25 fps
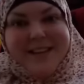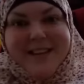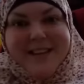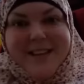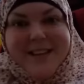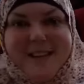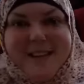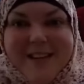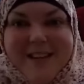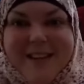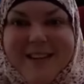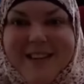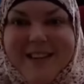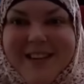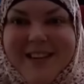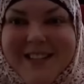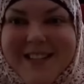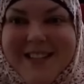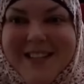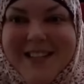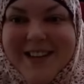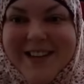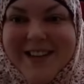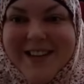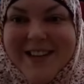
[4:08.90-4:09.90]
I'm Diwania.
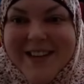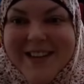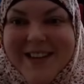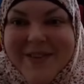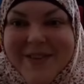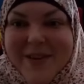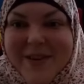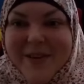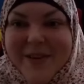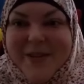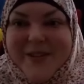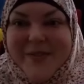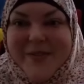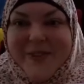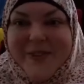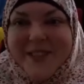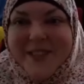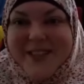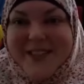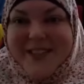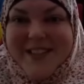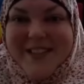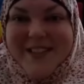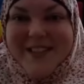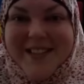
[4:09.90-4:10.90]
You are always first.
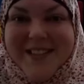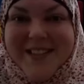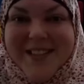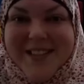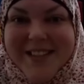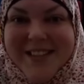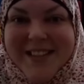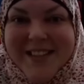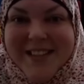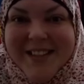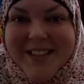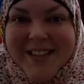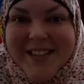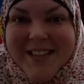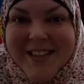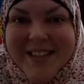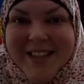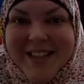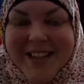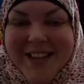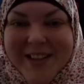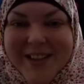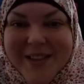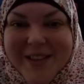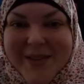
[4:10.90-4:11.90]

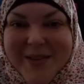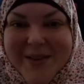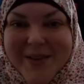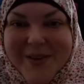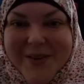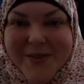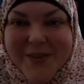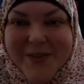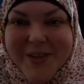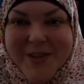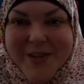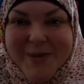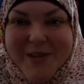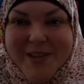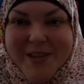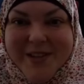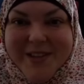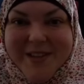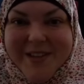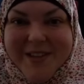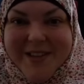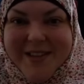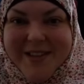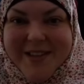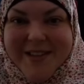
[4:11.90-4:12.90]
Hello, Ghostface Peter.
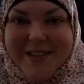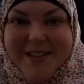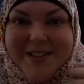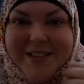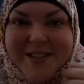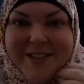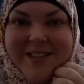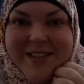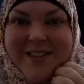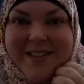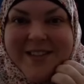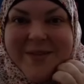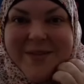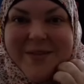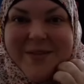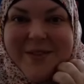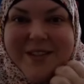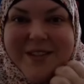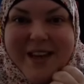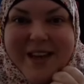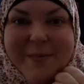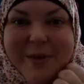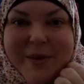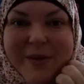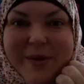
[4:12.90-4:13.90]
Ghostface Gamer
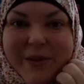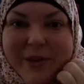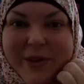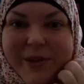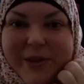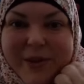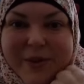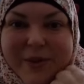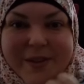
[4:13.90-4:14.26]
Lulu.